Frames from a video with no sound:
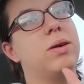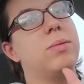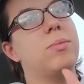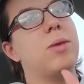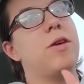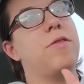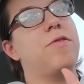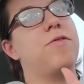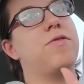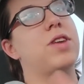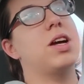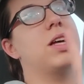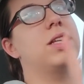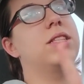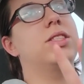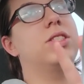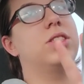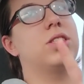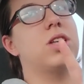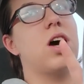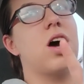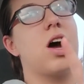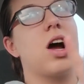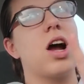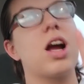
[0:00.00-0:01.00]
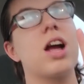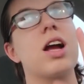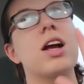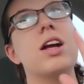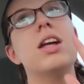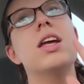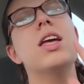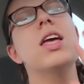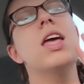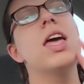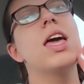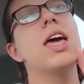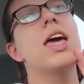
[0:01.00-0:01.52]
to where my friends are,
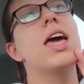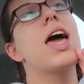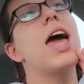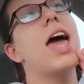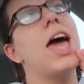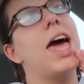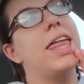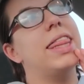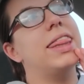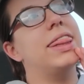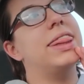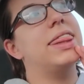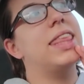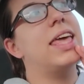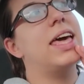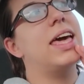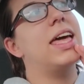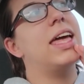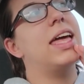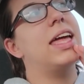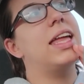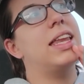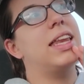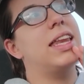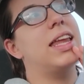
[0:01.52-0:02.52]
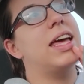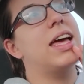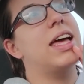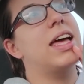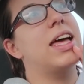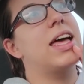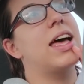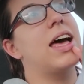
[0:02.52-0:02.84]
and then